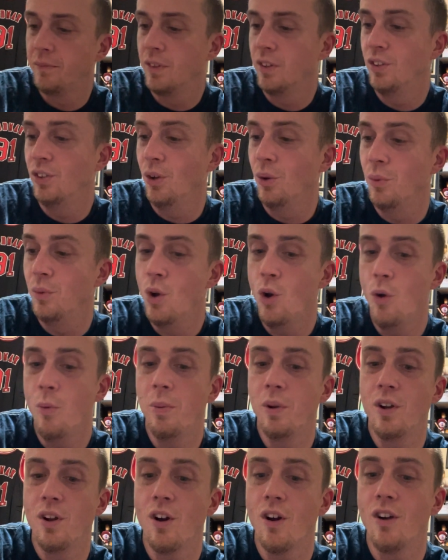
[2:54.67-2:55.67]
So no
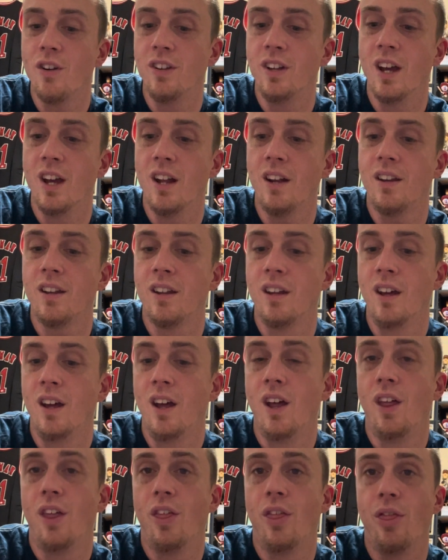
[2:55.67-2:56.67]
Bedard yet.
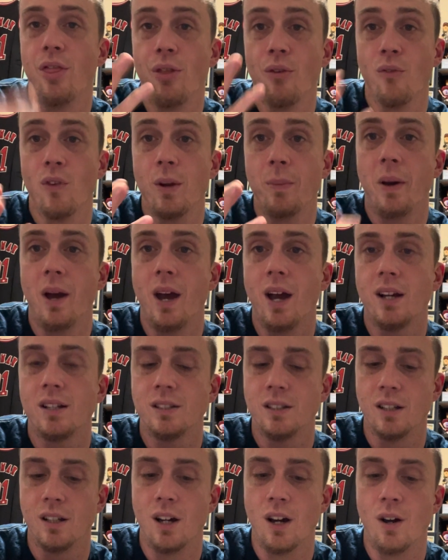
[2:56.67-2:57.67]
Three packs
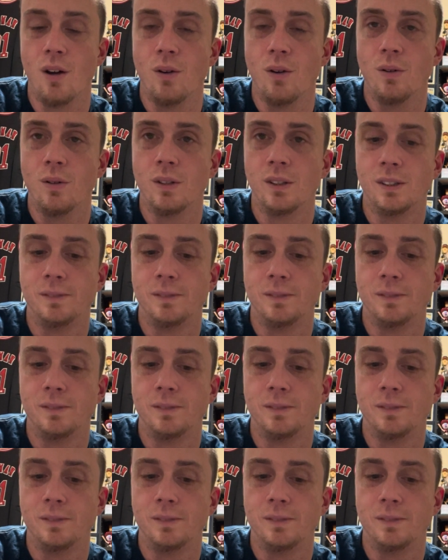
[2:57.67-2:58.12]
to go.